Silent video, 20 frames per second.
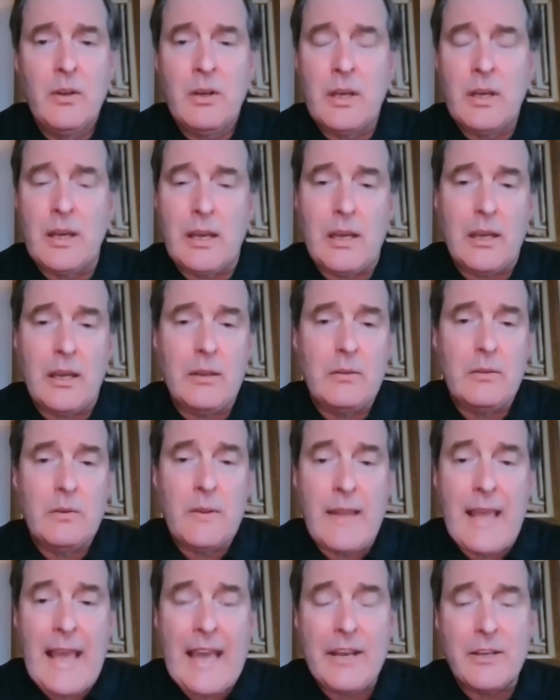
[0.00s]
Uh,
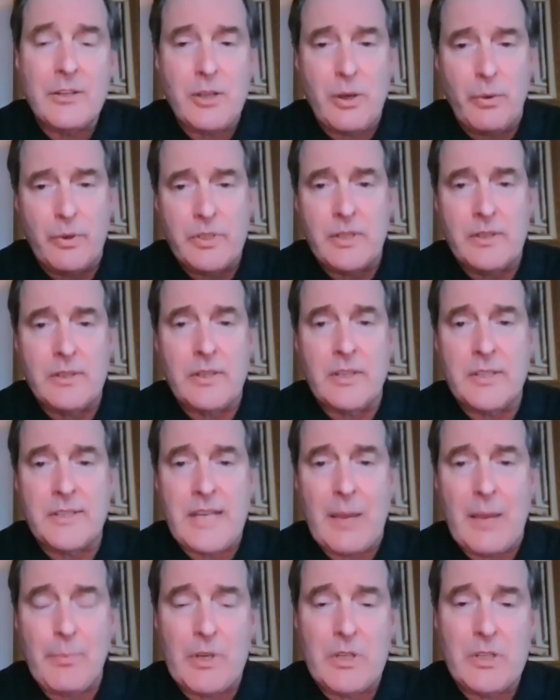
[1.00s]
that is always the, the
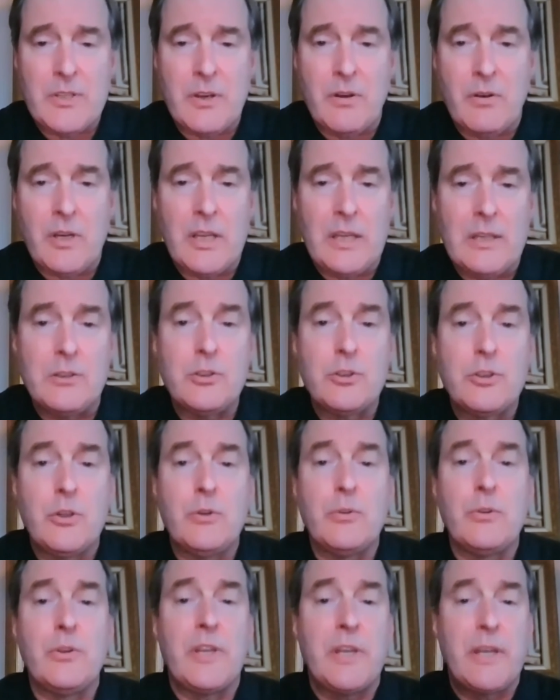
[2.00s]
stepping stone
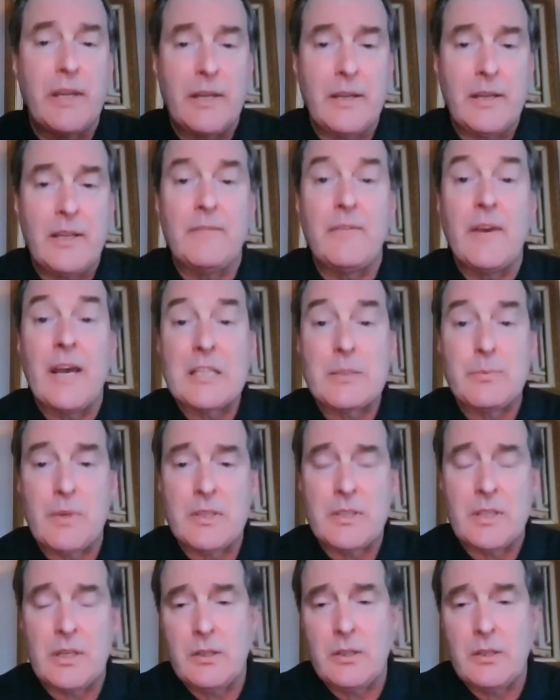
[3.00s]
into the investments.